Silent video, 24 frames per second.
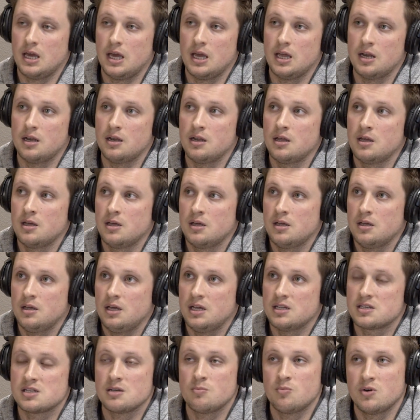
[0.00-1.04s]
And
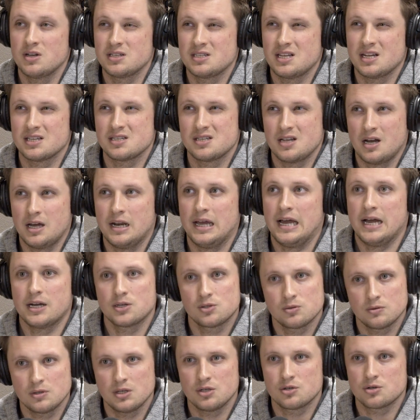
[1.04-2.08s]
in some ways that's not
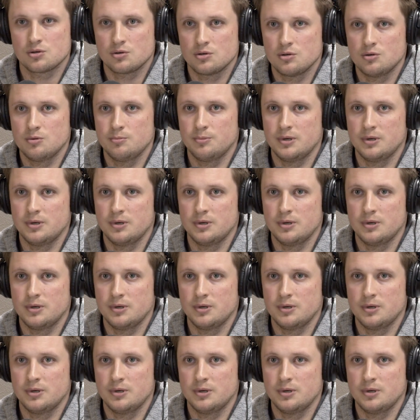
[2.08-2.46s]
actually true,